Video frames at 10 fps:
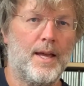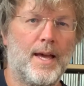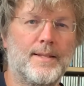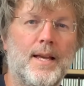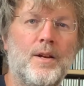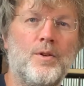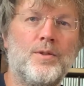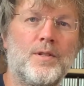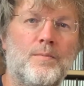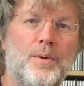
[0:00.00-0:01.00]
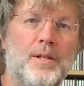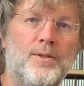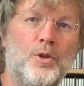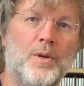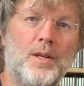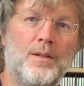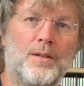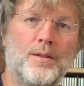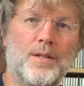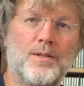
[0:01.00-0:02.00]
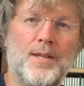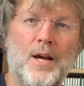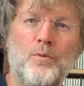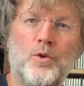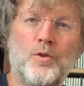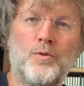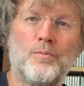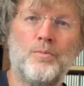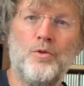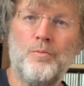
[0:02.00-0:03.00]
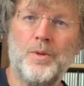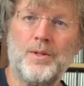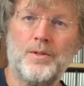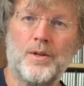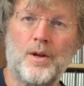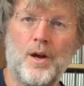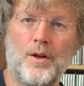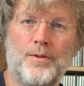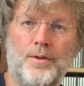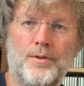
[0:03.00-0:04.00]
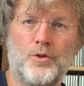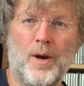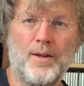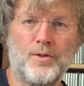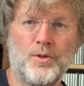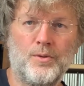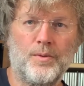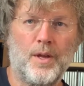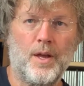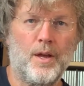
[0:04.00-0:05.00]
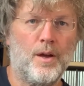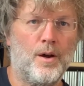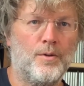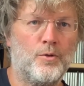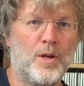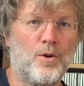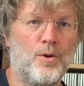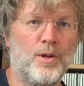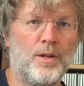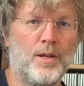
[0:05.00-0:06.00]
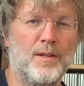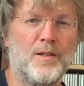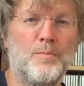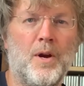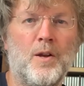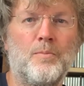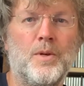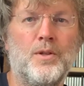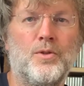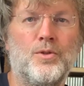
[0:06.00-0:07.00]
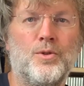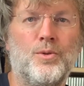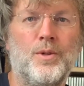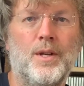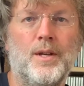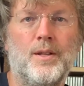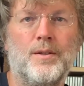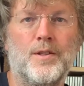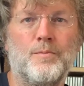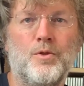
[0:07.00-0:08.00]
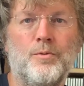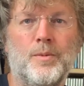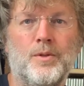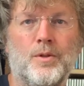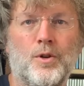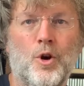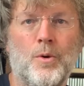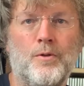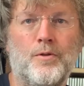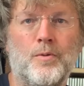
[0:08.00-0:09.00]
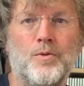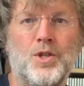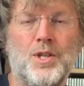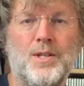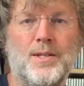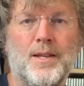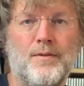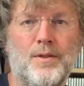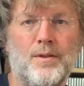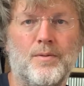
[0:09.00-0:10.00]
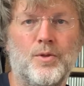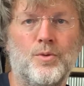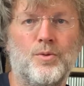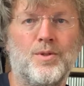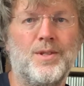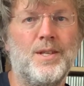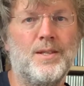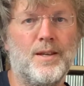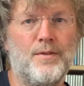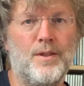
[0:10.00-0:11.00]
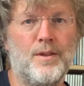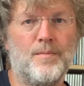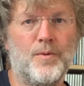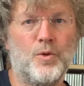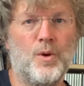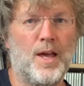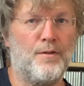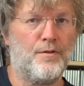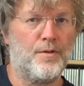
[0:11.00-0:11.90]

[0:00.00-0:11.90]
As I noticed Bill doing this downward movement on the tritone on a recording, it inspired me to do this movement going from G7th to C7th to F.